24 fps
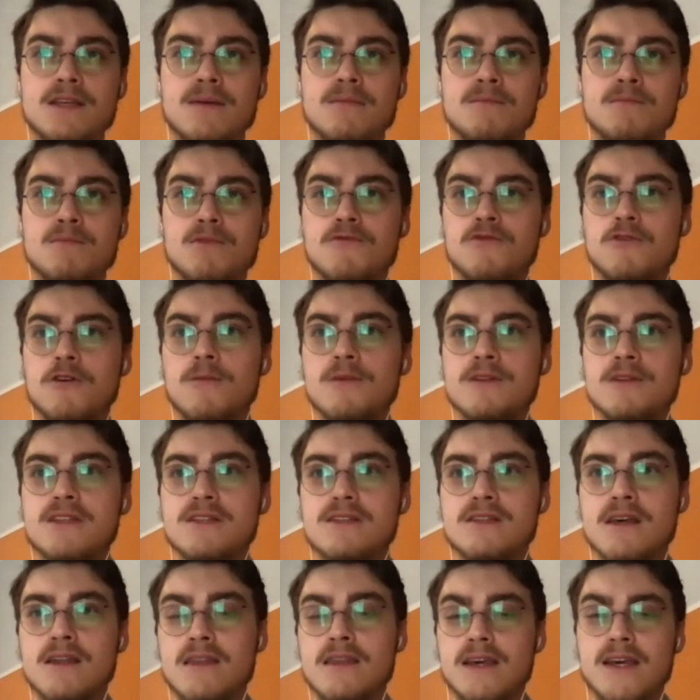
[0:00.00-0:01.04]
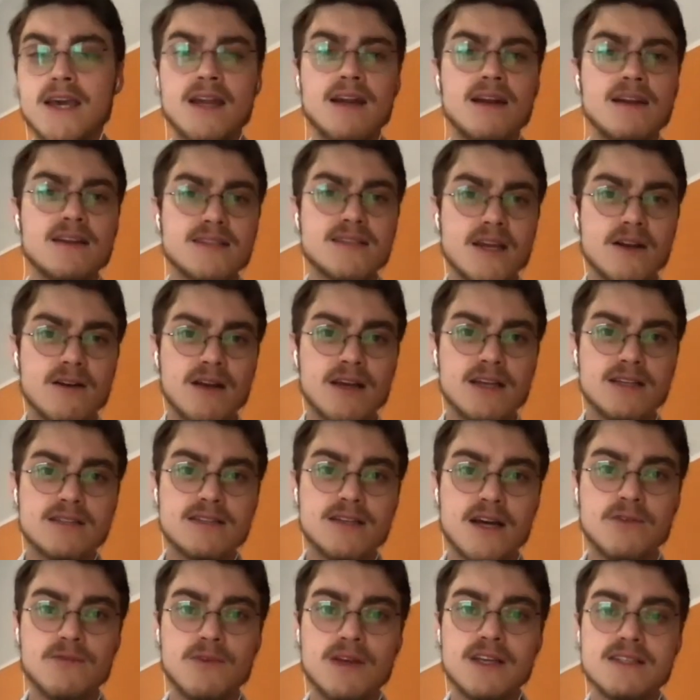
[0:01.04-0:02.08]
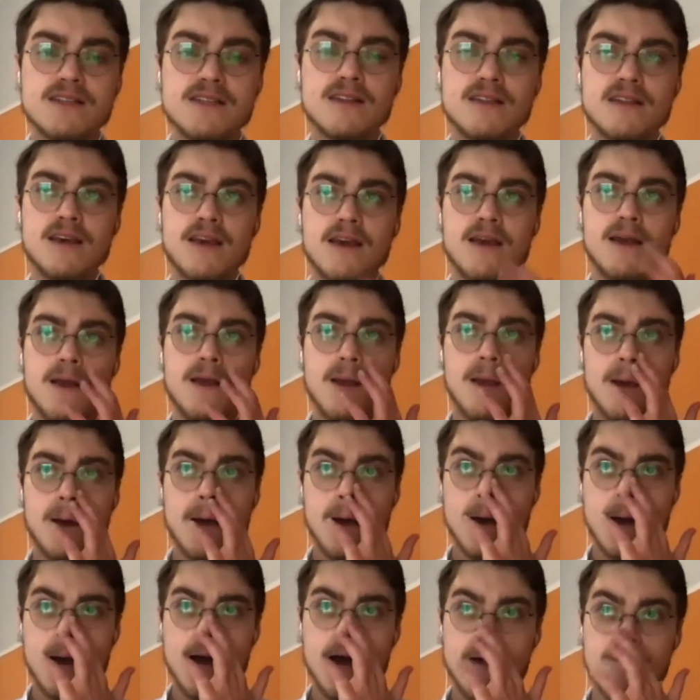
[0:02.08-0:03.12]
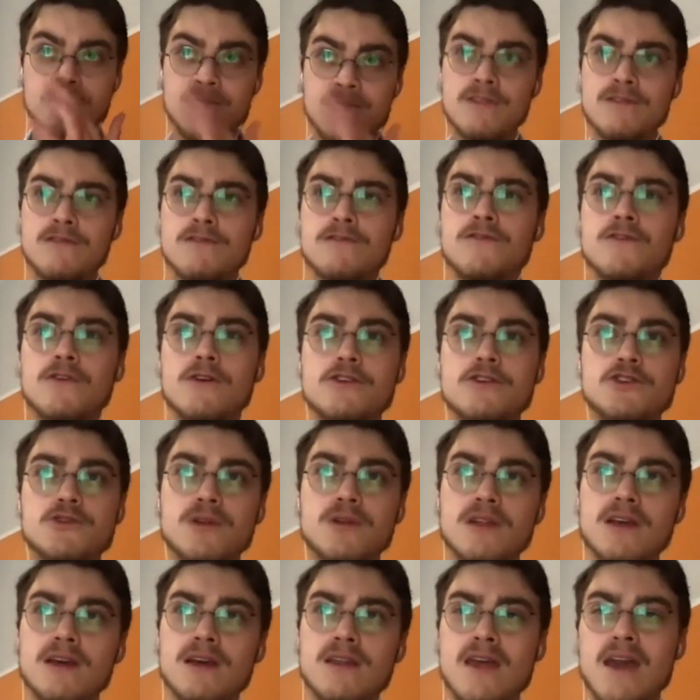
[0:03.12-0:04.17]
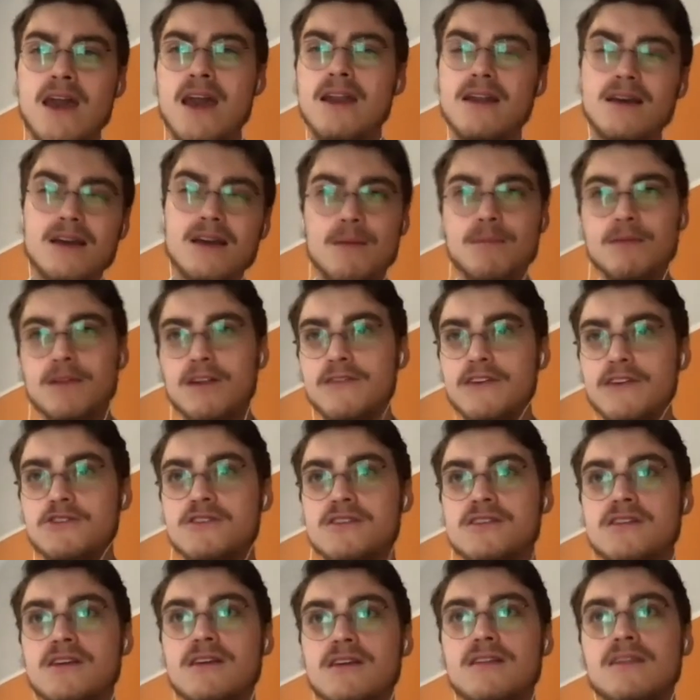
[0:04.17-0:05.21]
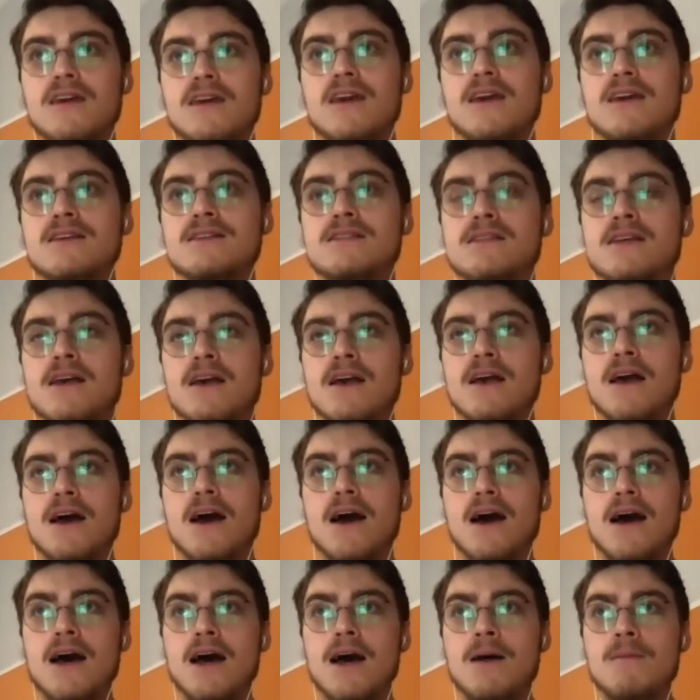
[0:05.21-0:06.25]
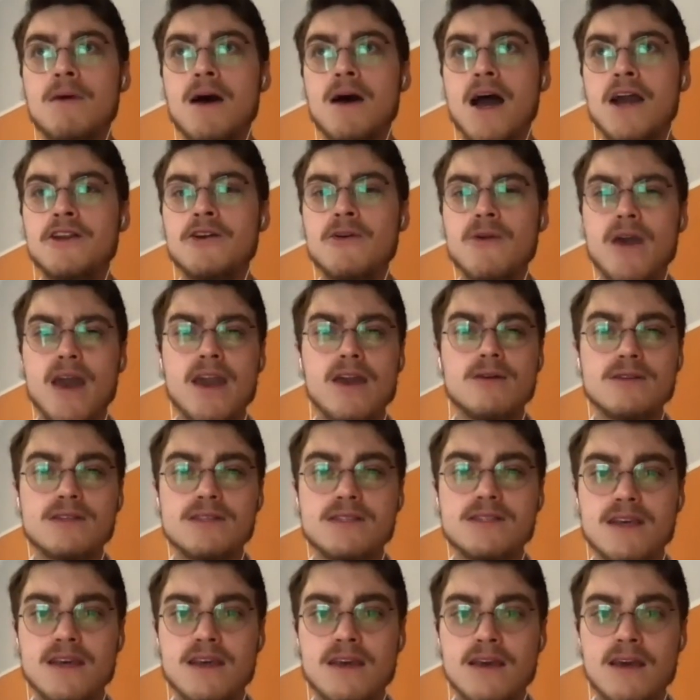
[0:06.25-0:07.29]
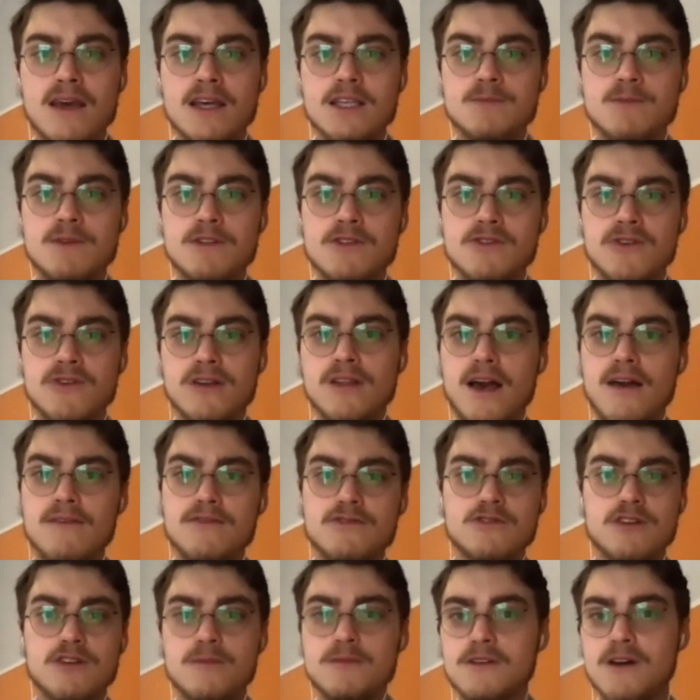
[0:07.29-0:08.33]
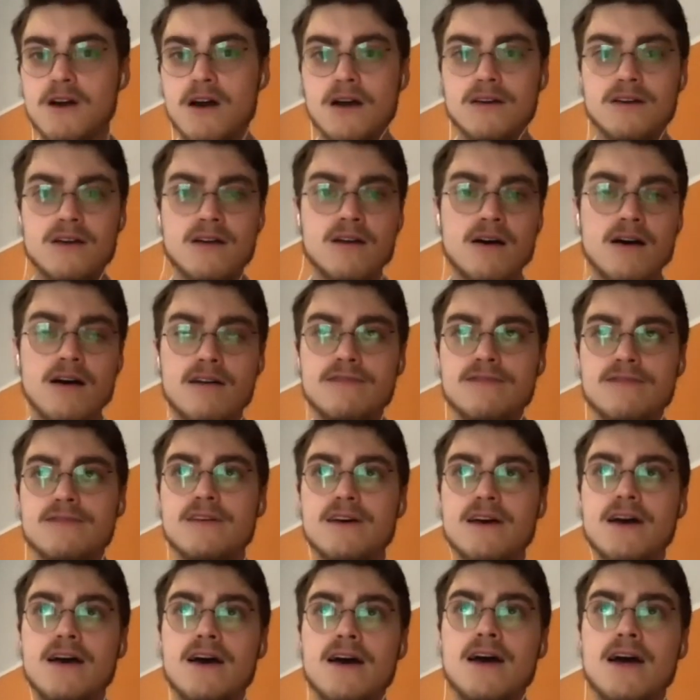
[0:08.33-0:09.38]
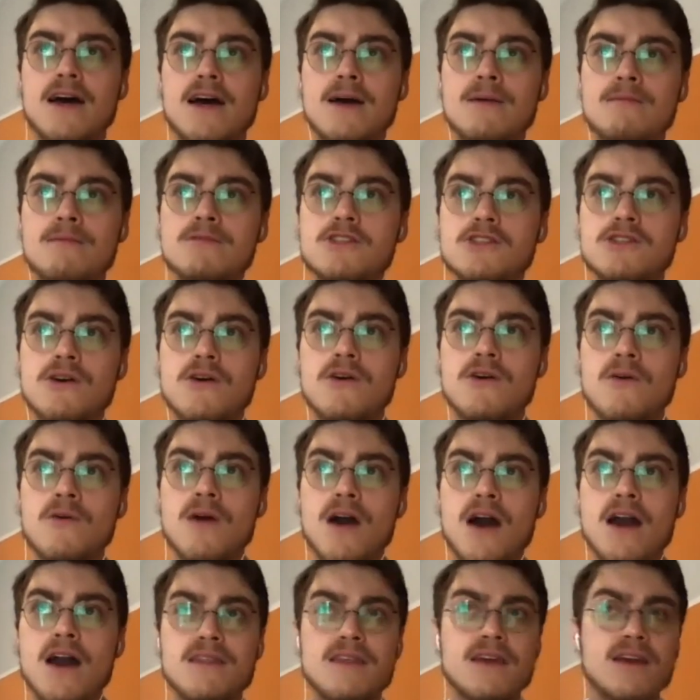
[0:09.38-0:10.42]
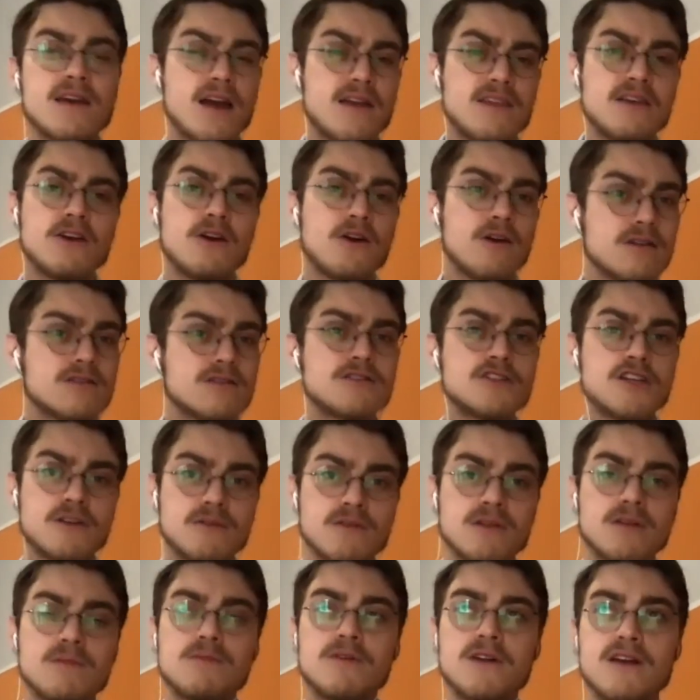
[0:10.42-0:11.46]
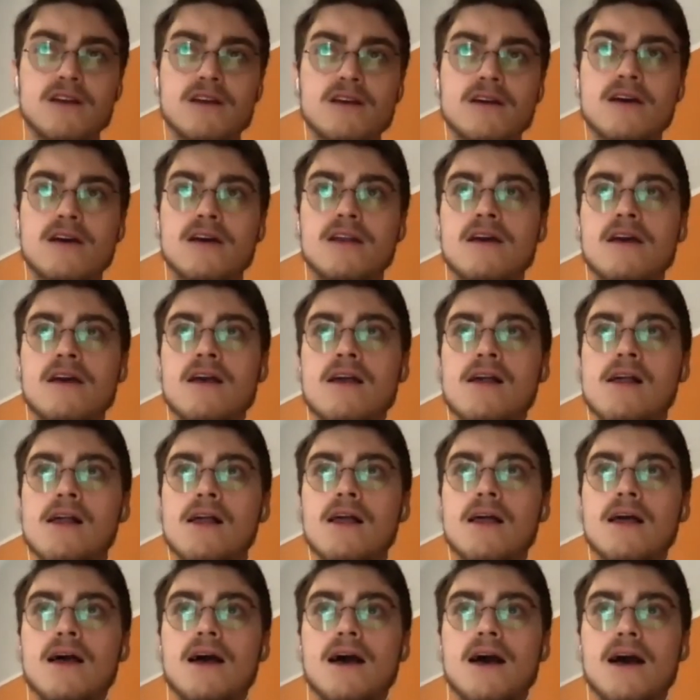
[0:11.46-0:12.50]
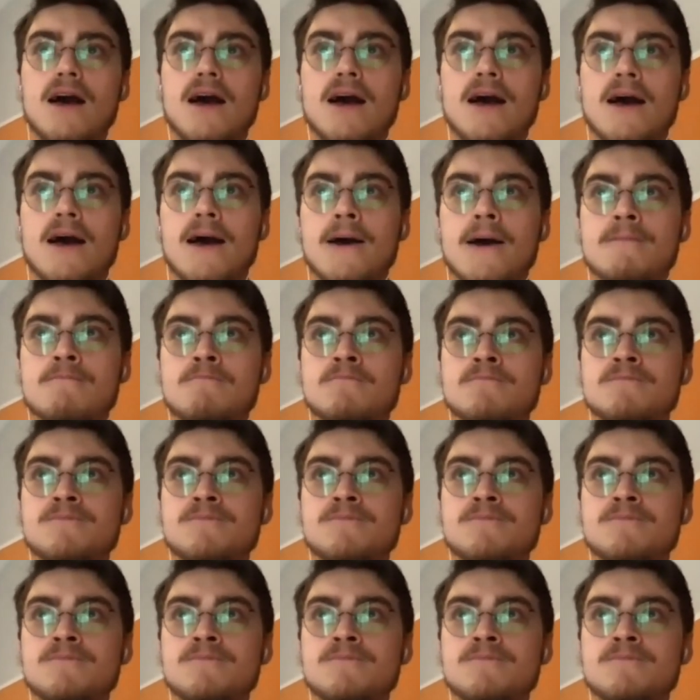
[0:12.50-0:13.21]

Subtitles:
performances that the Kennedy Center has done recently virtually. They had a couple of interesting things. I know AOC has been doing live streams on and off, so I think hers are generally pretty good. I